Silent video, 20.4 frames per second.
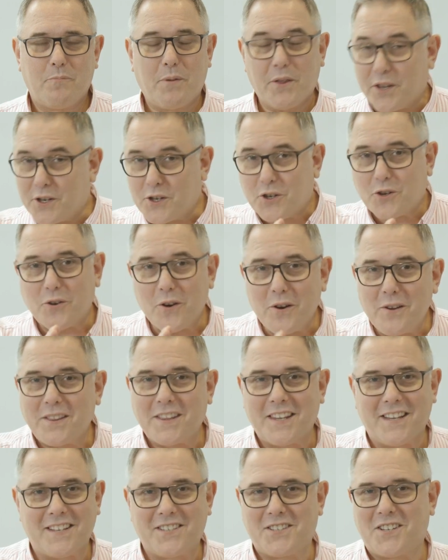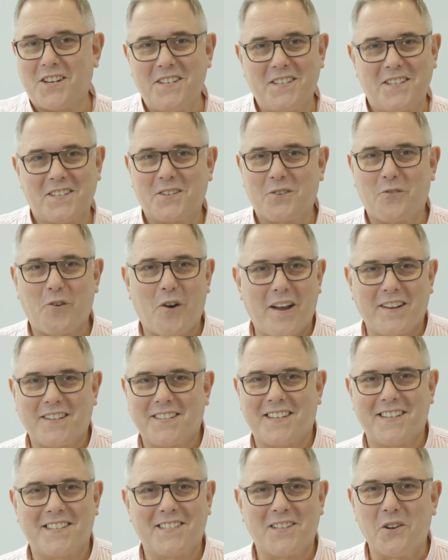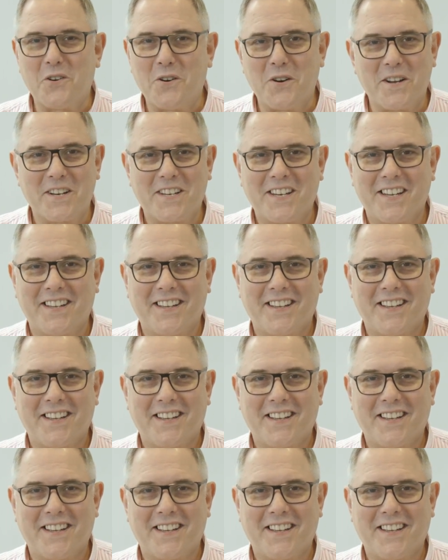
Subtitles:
But the truth is, Jesus Christ is Lord.